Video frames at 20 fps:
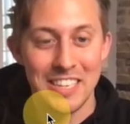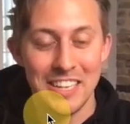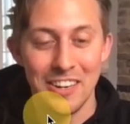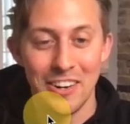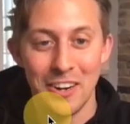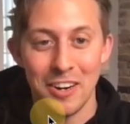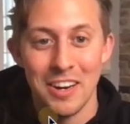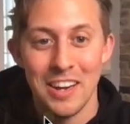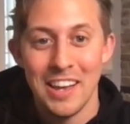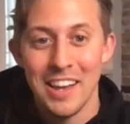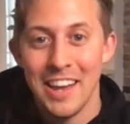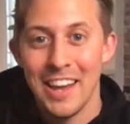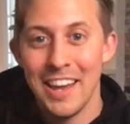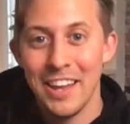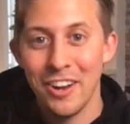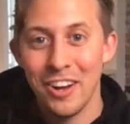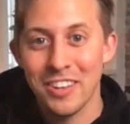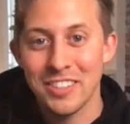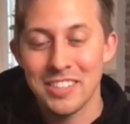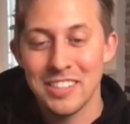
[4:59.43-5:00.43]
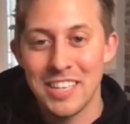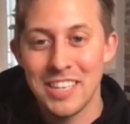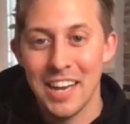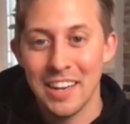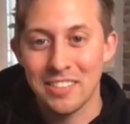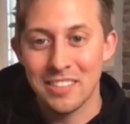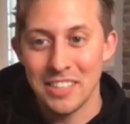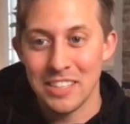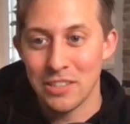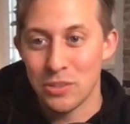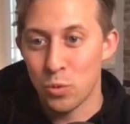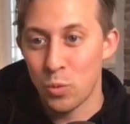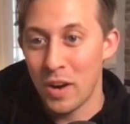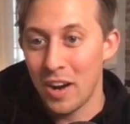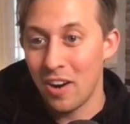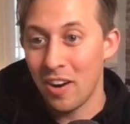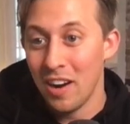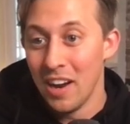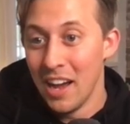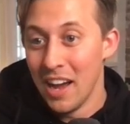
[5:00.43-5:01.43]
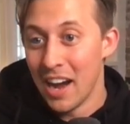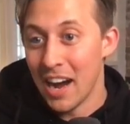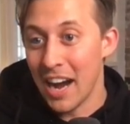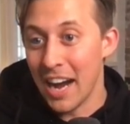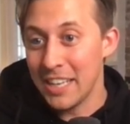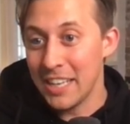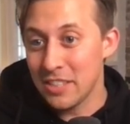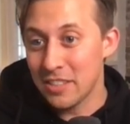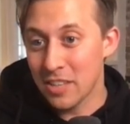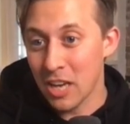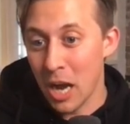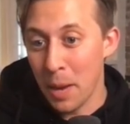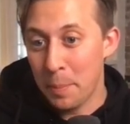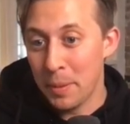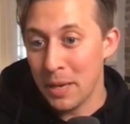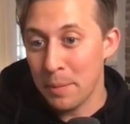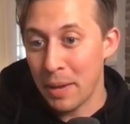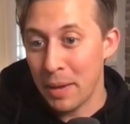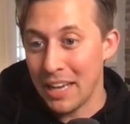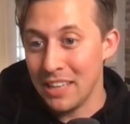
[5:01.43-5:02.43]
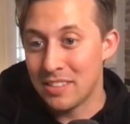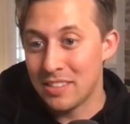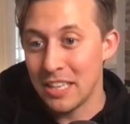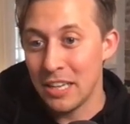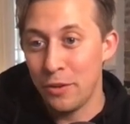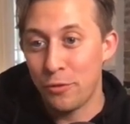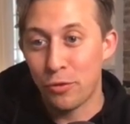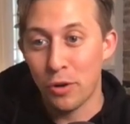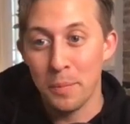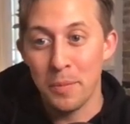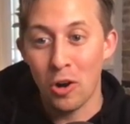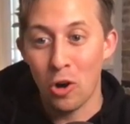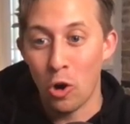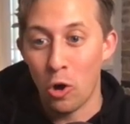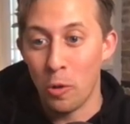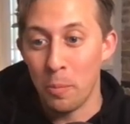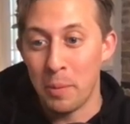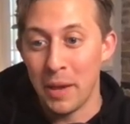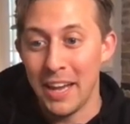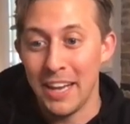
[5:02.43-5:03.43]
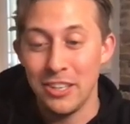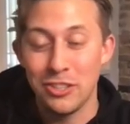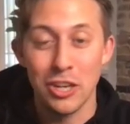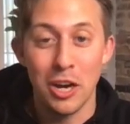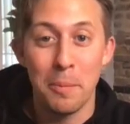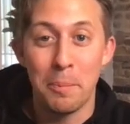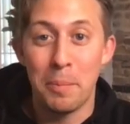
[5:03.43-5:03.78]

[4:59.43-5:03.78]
here in Austin, Texas, where I just copied and pasted from their homepage a